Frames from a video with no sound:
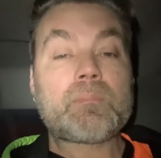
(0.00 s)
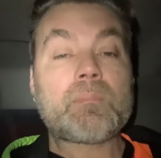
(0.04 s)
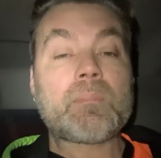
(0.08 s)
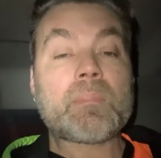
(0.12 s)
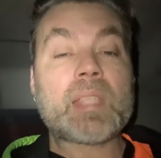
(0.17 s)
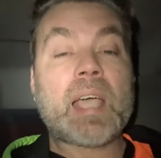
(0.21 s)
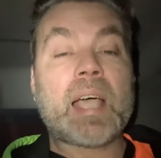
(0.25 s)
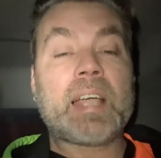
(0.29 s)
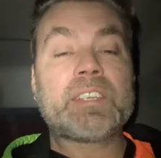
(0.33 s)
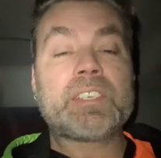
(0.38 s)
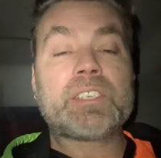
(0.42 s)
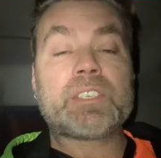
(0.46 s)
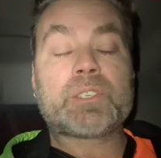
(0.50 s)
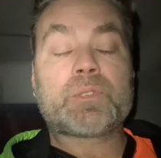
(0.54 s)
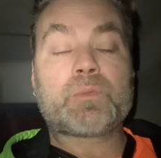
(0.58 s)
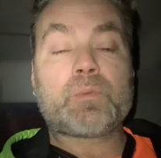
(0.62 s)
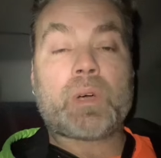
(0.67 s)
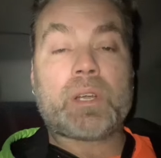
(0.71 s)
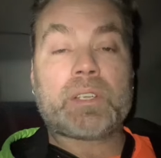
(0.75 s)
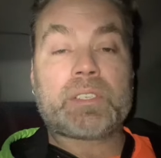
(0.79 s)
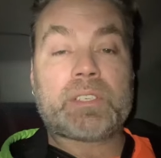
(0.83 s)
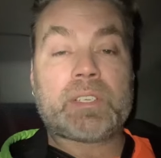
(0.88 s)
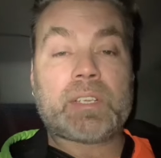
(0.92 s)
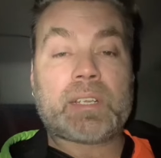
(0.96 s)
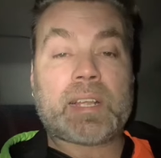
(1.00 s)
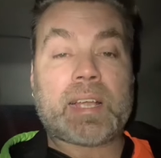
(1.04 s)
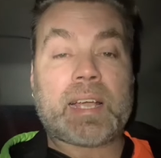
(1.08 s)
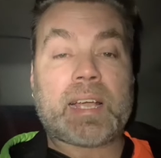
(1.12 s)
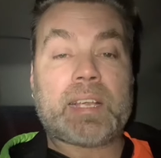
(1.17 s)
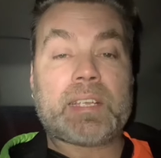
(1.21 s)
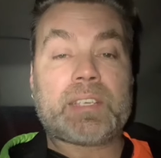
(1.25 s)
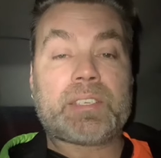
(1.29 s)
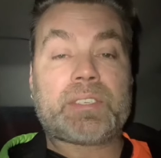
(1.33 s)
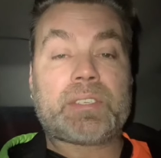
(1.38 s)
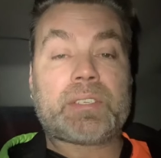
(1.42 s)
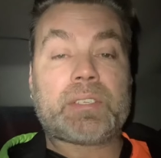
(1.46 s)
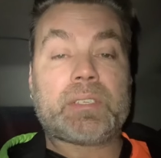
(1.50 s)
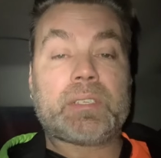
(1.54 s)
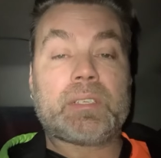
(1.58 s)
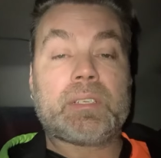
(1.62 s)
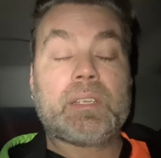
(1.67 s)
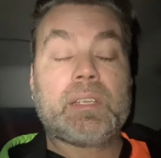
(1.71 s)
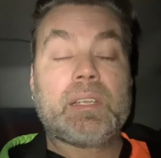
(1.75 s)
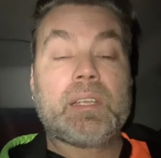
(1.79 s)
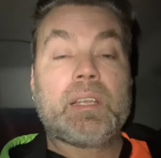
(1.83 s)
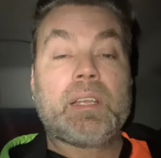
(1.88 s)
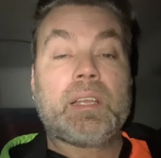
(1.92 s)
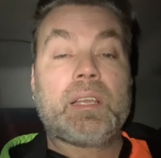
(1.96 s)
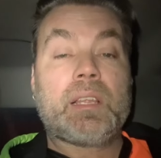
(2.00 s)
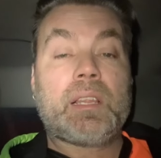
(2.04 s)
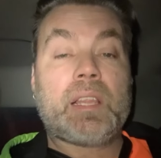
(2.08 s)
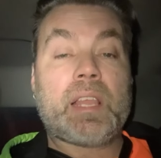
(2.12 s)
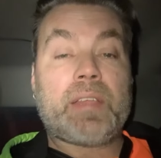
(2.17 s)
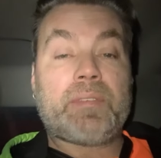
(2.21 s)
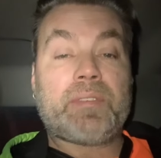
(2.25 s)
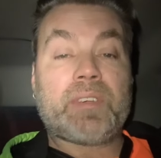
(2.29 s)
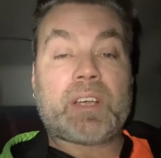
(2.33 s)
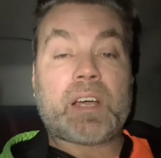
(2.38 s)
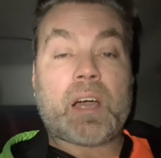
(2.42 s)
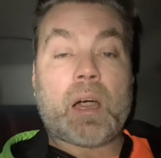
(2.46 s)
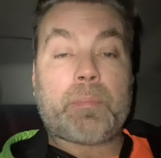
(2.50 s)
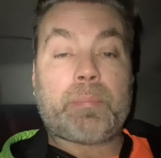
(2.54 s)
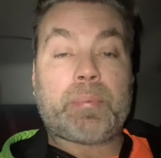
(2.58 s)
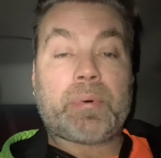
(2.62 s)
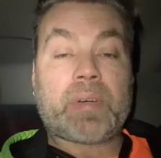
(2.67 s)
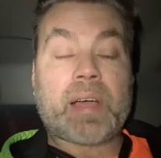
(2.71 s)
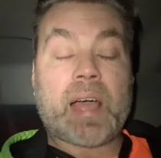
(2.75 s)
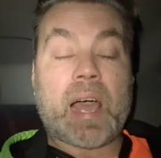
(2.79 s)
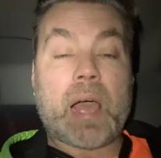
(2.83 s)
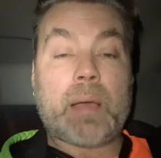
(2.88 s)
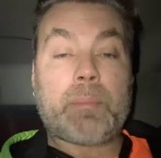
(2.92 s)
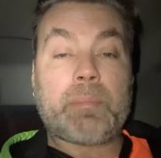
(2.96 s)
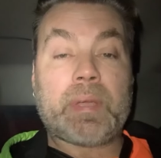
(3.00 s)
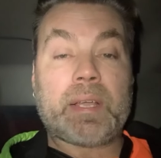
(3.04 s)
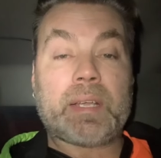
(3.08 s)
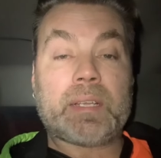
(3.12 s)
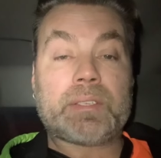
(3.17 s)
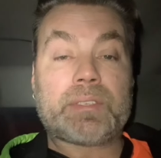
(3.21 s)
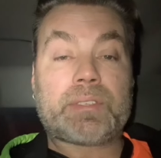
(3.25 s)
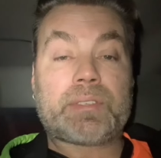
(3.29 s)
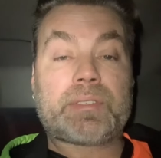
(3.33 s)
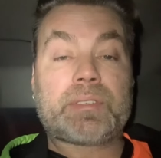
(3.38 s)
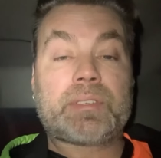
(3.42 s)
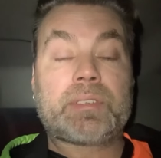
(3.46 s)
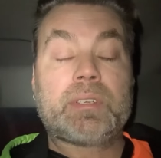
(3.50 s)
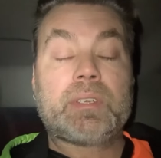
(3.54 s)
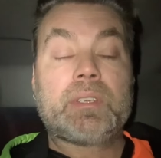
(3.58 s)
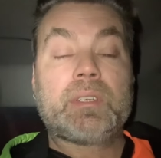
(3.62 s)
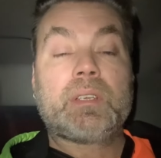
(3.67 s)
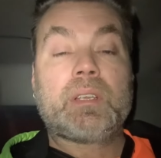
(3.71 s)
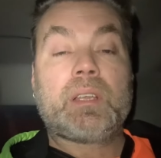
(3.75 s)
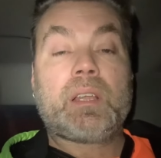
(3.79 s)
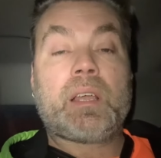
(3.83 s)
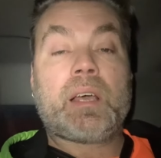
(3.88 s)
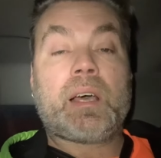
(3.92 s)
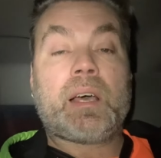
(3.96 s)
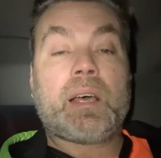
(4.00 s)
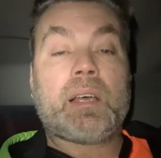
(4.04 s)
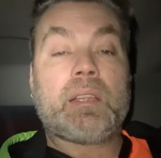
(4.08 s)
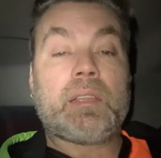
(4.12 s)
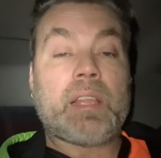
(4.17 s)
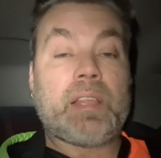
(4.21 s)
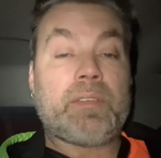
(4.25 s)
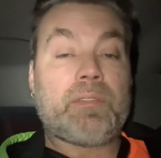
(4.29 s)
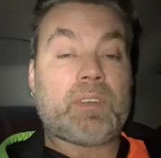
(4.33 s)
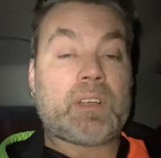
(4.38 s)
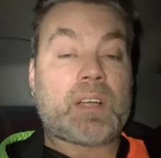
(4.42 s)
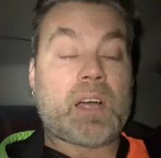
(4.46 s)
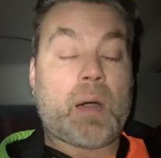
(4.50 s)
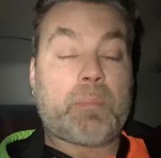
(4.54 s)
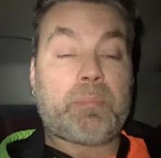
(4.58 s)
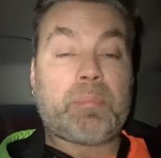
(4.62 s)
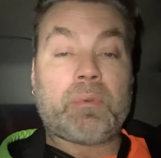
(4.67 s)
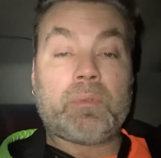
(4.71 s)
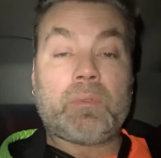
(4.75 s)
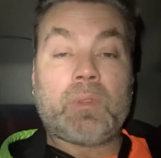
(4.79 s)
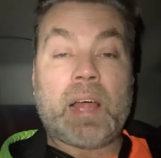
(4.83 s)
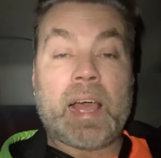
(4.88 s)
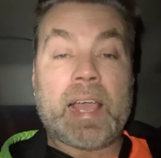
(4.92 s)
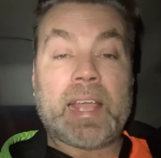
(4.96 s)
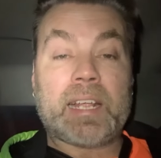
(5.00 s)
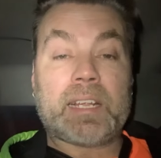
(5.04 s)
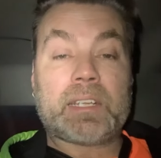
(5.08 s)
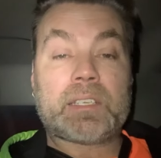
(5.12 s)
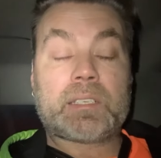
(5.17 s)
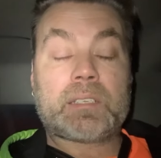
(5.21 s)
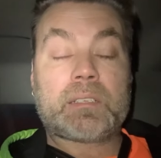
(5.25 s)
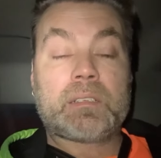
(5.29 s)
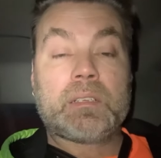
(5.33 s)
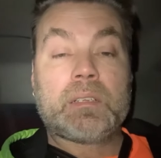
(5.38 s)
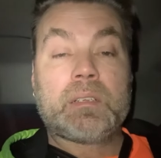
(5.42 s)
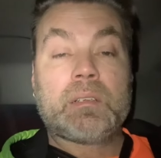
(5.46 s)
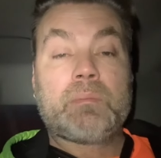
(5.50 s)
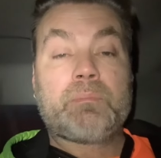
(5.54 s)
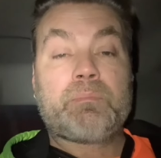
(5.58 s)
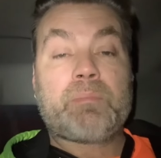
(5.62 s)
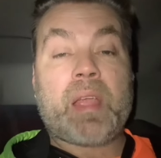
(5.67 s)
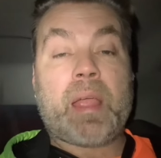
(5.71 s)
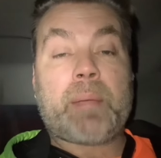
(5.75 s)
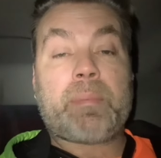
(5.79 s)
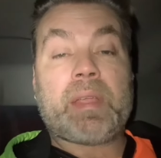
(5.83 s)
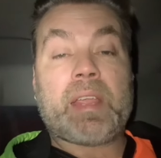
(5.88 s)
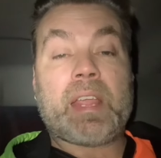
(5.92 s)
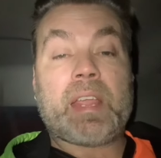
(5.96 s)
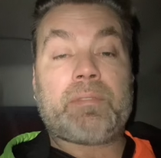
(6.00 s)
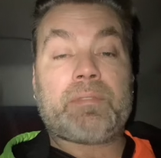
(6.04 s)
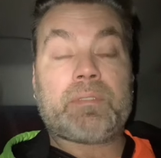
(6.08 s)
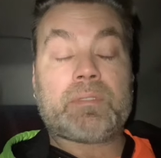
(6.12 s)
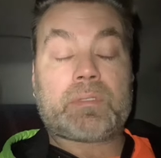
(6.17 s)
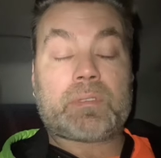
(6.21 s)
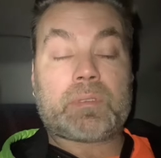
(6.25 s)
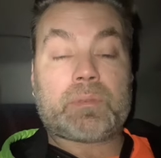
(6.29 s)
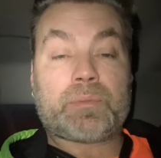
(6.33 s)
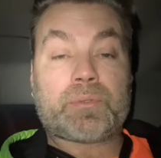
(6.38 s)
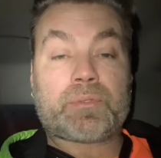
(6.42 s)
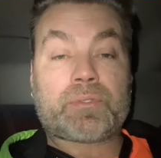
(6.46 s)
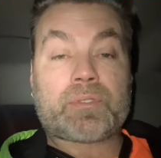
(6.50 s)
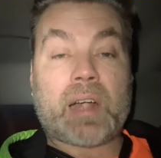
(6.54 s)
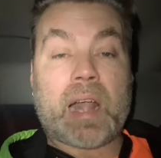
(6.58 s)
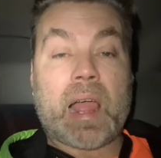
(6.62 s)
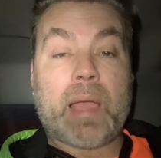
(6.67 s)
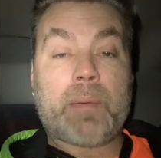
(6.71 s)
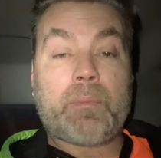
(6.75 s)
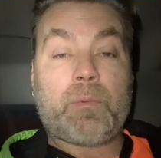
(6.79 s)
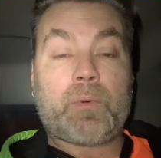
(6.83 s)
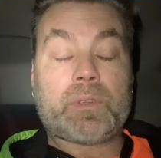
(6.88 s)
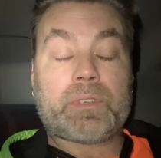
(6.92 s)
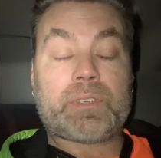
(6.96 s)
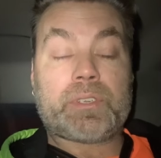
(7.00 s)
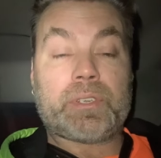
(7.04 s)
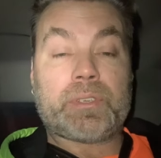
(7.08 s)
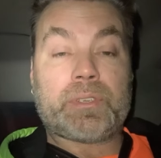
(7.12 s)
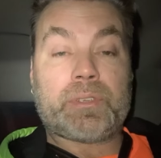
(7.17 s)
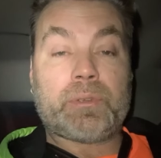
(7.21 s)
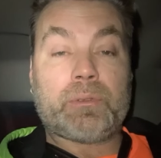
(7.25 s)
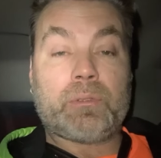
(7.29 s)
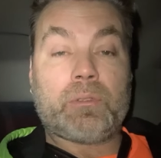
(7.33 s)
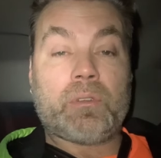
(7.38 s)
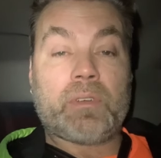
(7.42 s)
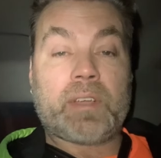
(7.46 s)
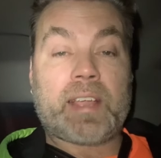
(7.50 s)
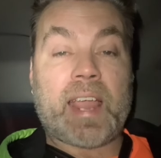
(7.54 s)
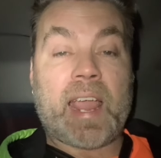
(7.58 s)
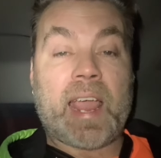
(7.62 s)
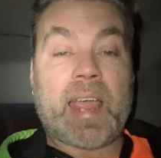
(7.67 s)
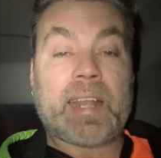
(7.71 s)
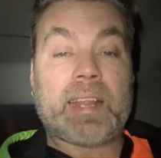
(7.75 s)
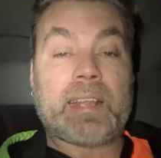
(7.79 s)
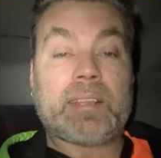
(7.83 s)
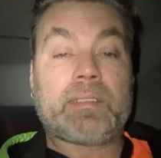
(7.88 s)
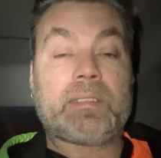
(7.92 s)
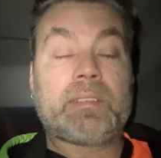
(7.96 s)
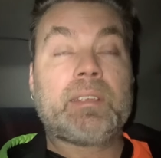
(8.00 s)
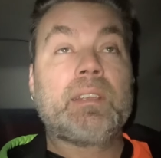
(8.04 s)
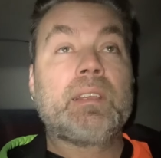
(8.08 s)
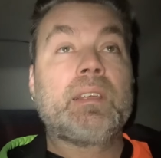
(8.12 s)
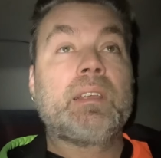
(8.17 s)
I just want you guys to leave a couple comments, leave a couple likes, maybe even subscribe once you do look at it.